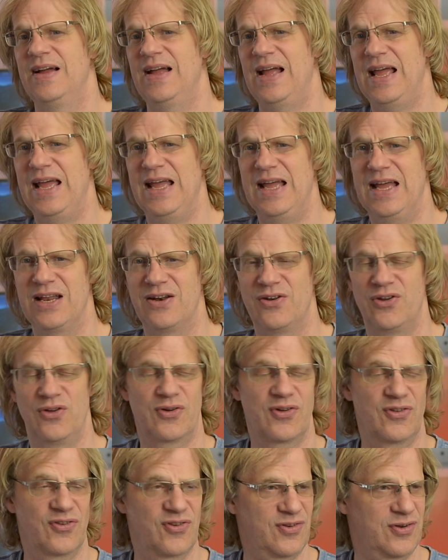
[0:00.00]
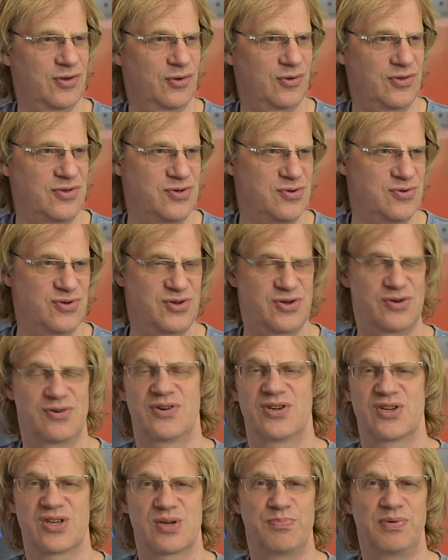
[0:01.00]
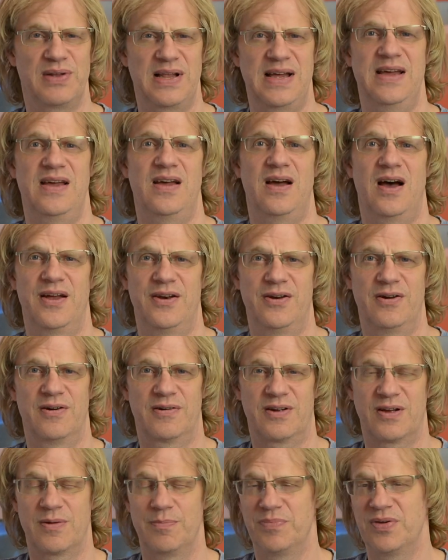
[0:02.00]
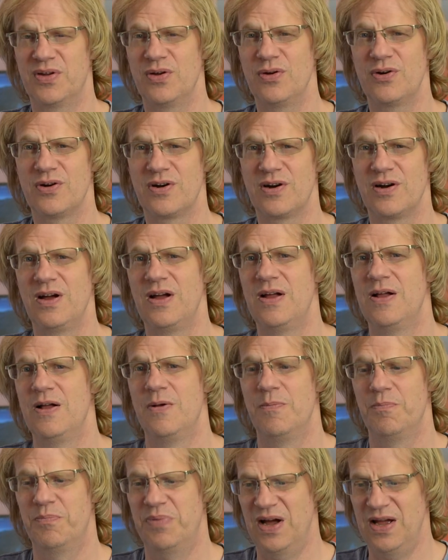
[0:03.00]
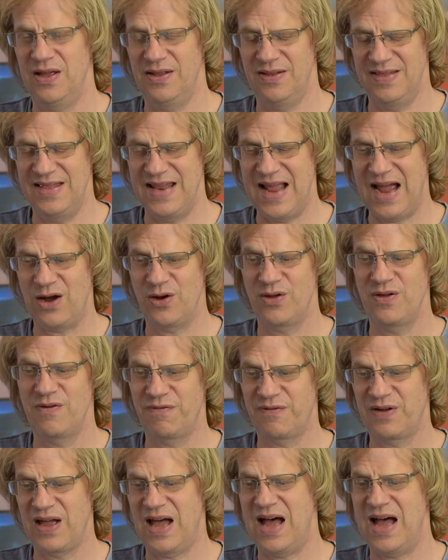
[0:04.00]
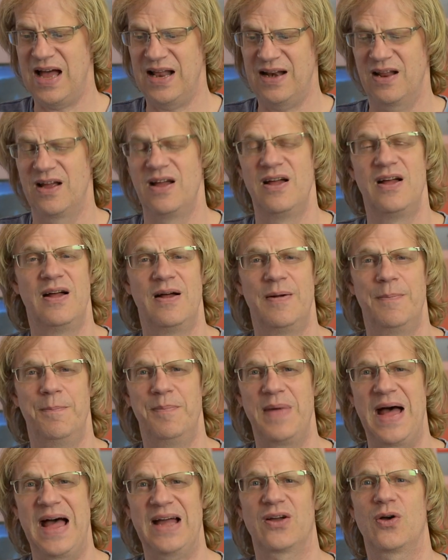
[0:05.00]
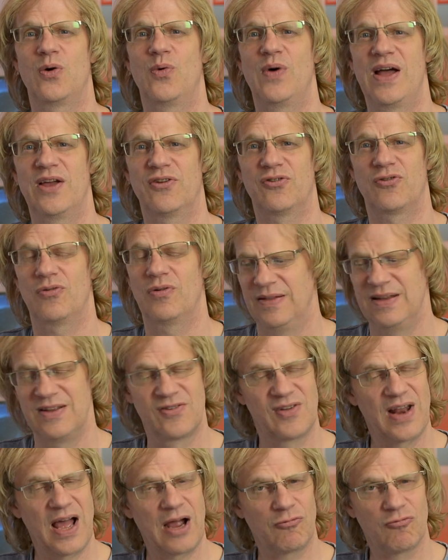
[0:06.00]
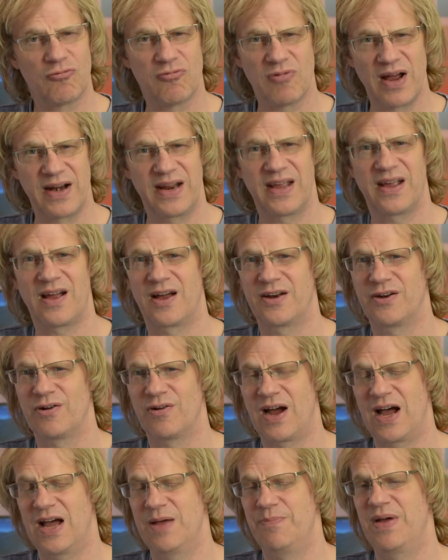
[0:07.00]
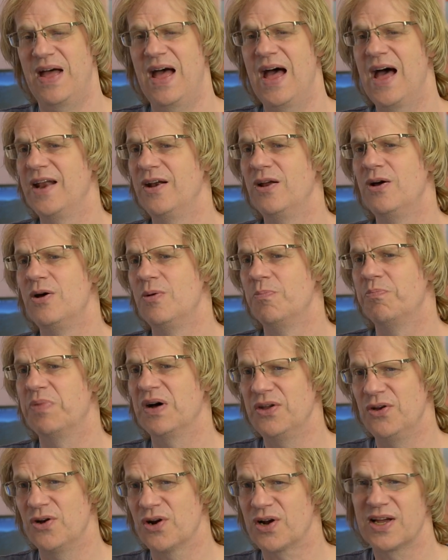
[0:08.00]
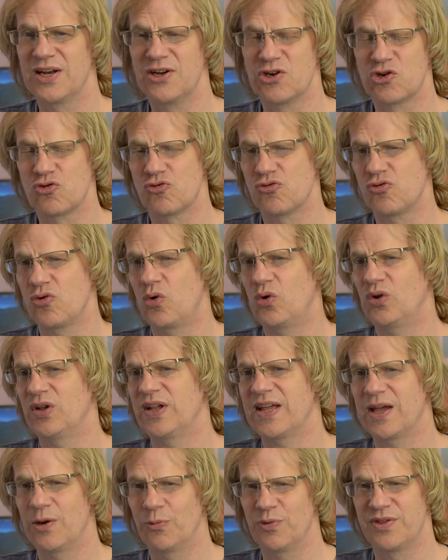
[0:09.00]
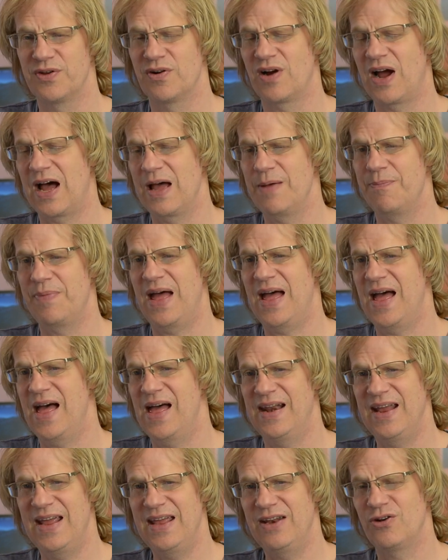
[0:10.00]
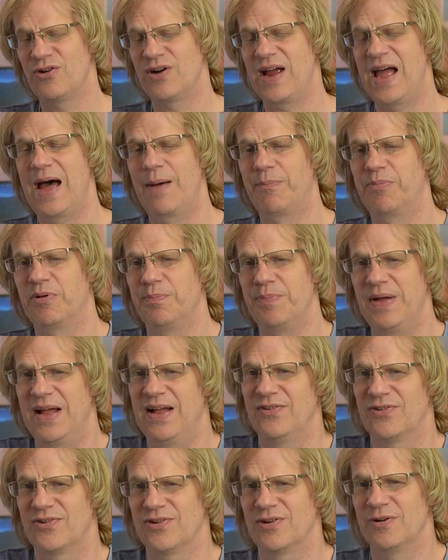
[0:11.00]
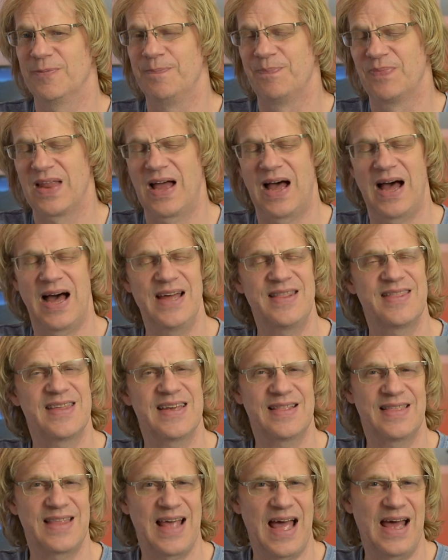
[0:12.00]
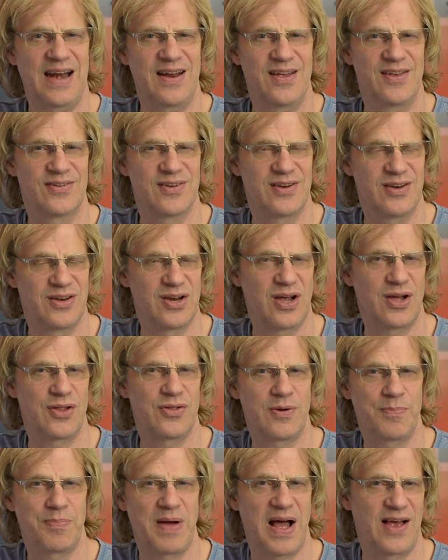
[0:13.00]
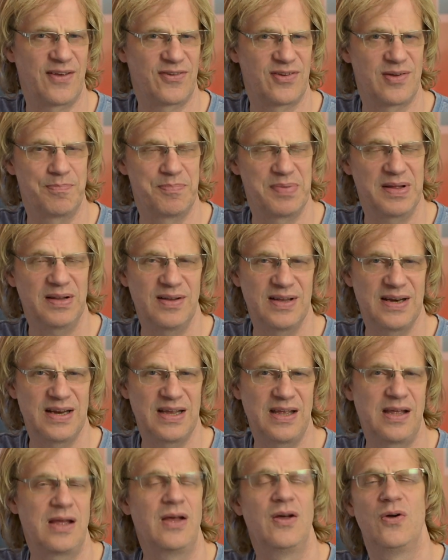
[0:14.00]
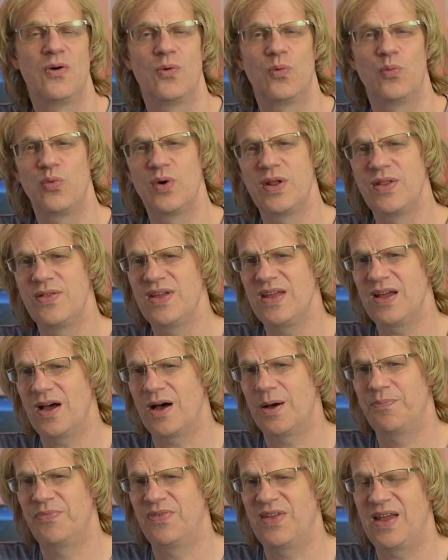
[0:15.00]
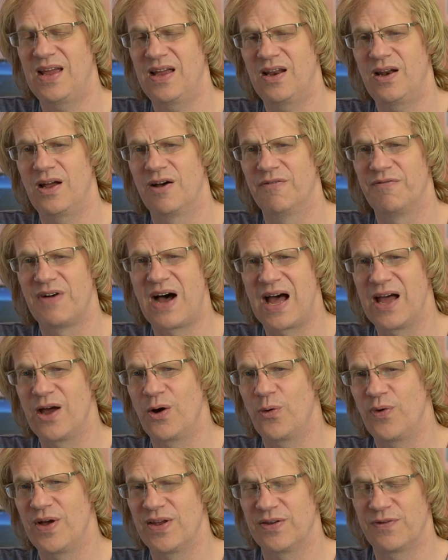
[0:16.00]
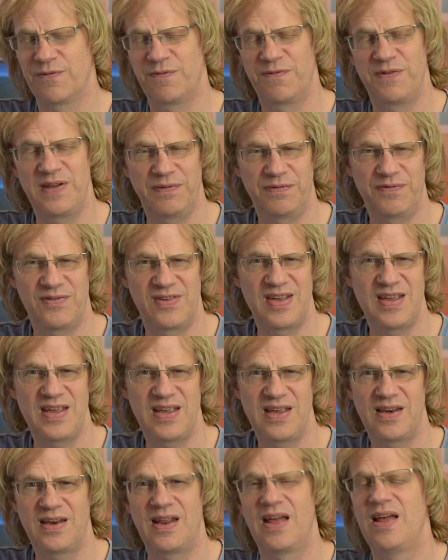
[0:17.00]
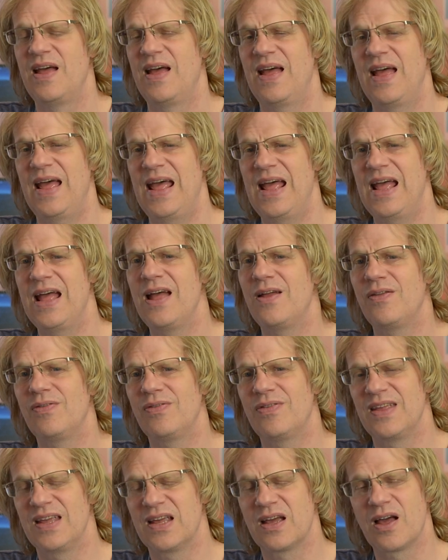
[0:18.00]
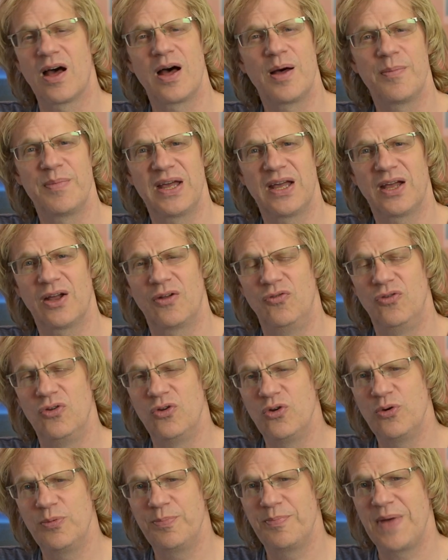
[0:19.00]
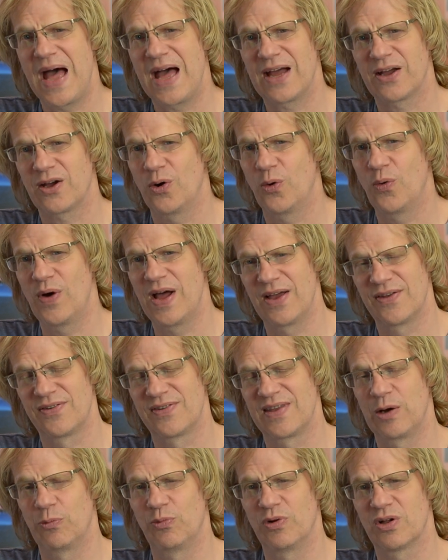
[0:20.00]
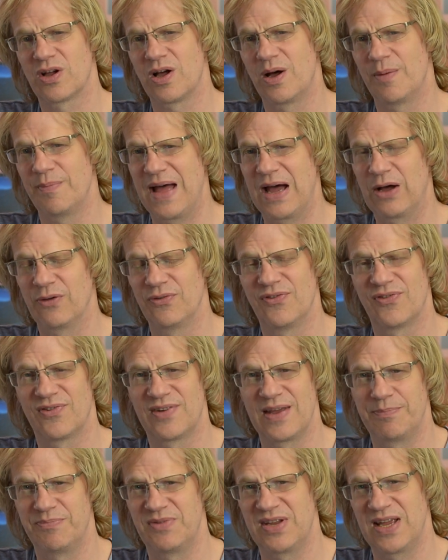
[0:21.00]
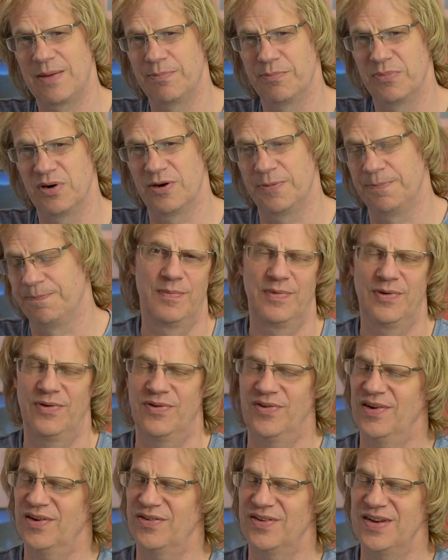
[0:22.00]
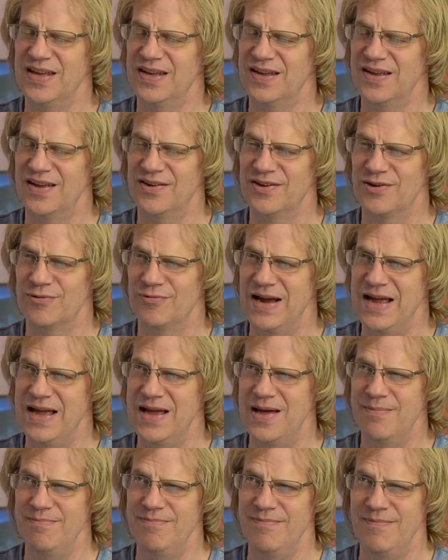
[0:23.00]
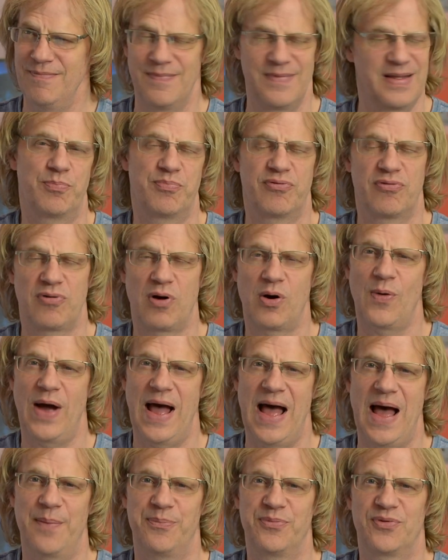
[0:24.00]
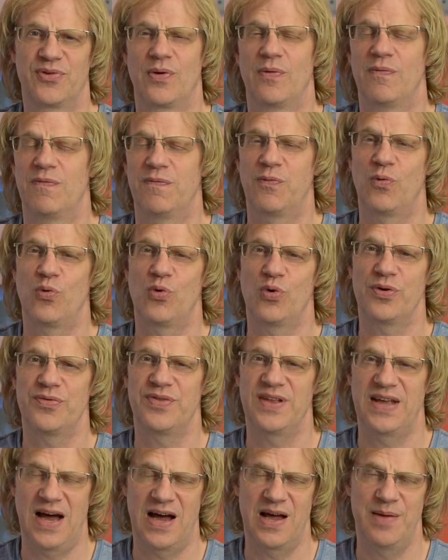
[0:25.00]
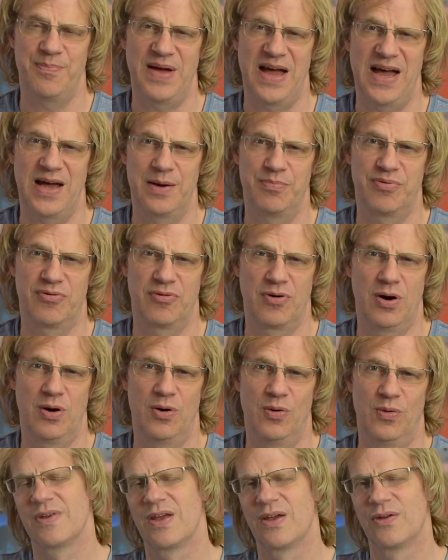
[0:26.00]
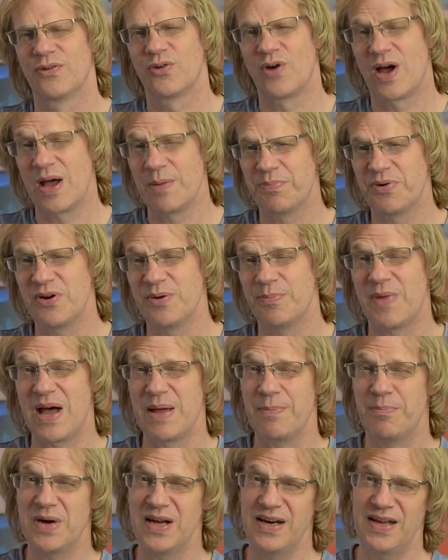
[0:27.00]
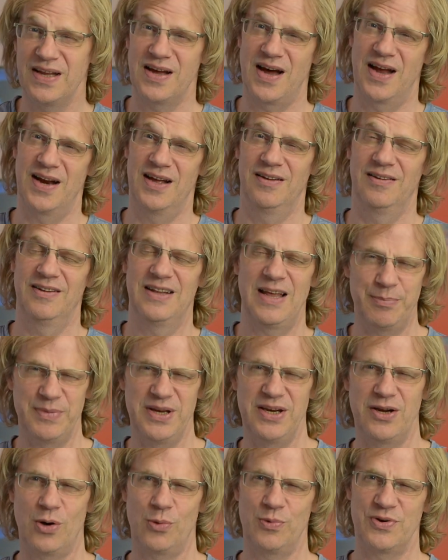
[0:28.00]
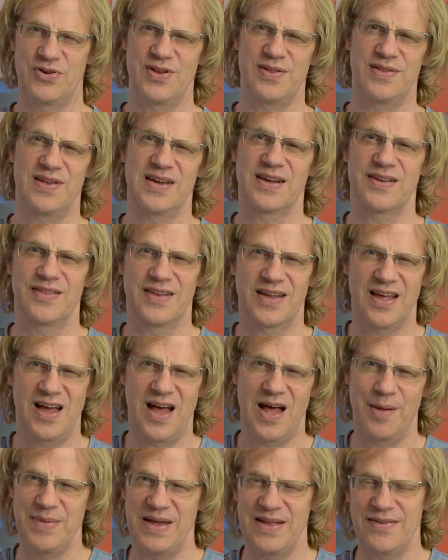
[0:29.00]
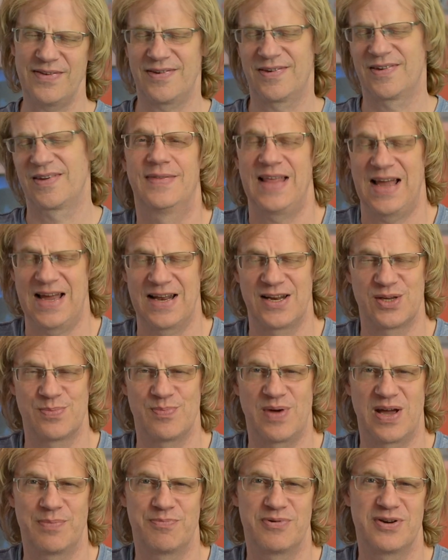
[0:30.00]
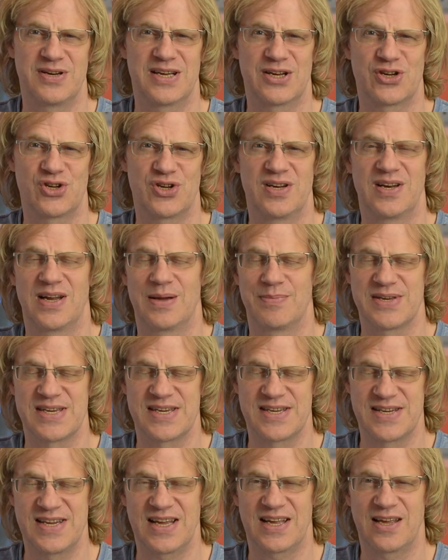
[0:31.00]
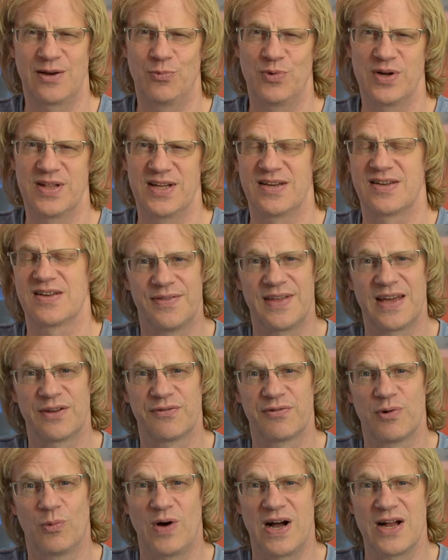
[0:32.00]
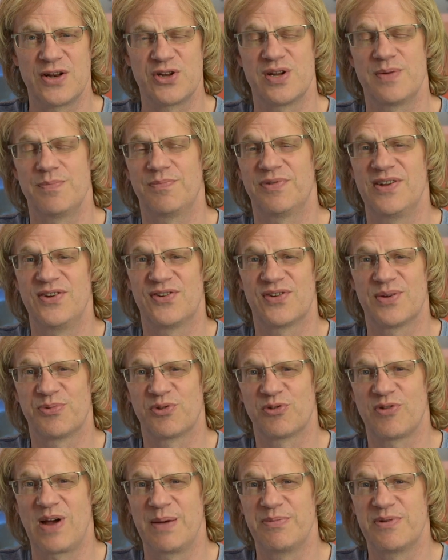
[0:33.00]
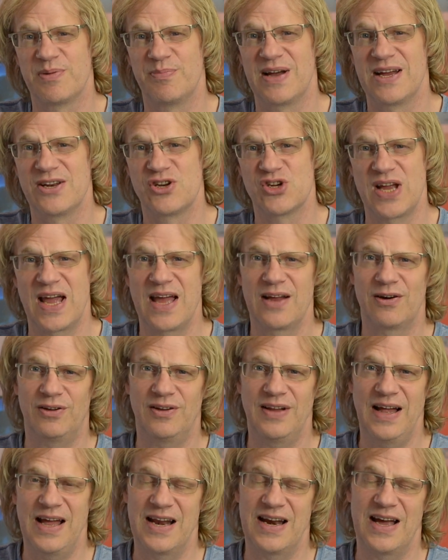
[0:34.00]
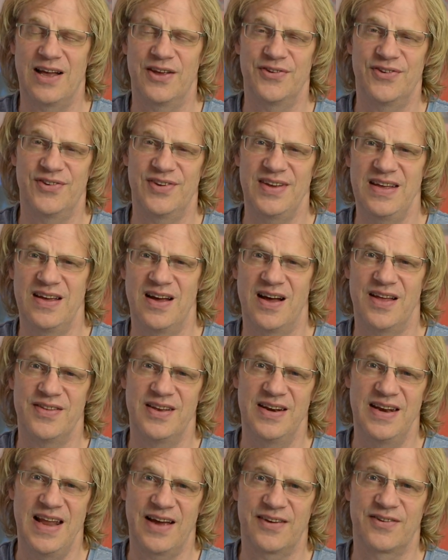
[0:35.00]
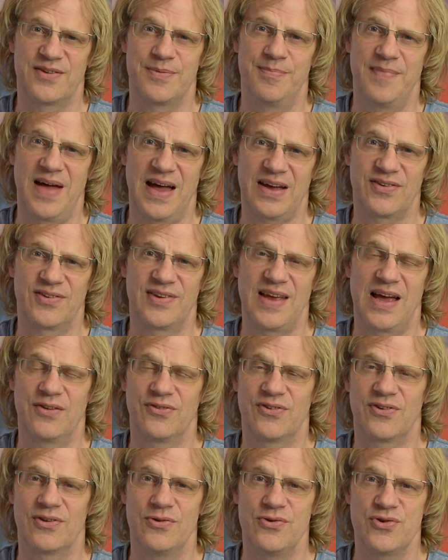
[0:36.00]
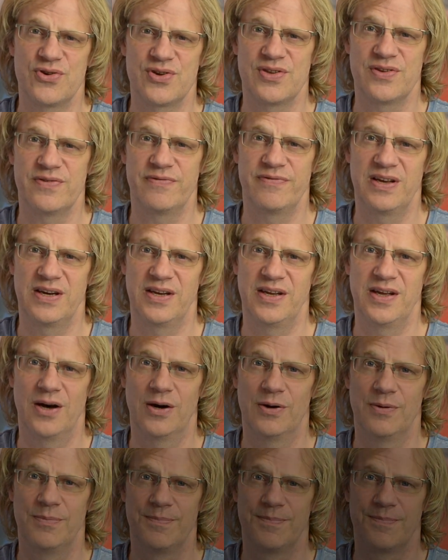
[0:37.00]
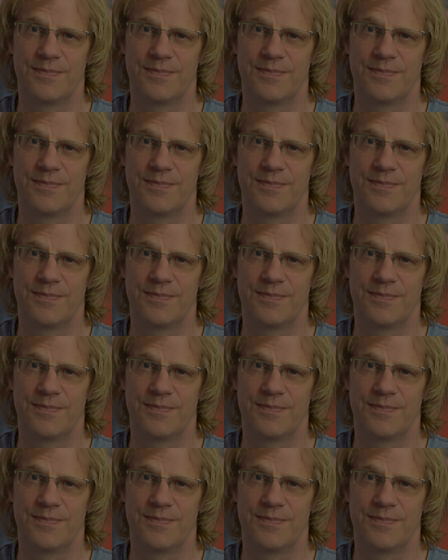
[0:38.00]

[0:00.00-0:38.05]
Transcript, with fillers: And you could still use your display on your computer, but now you've got macOS. It's not running on your iPad, but you're controlling it with your iPad and your Apple Pencil. I think that is another possibility with the update of iOS 15 and the coming new macOS that will come out in September. 16 gigs of RAM, Pro apps for the iPad Pro. So I'm putting my money on it. Let me know what you think in the comments. That is my prediction. I'm sticking with it. Thanks for watching. Please subscribe to my channel, and I'll see you on the next Mac Sound Solutions video.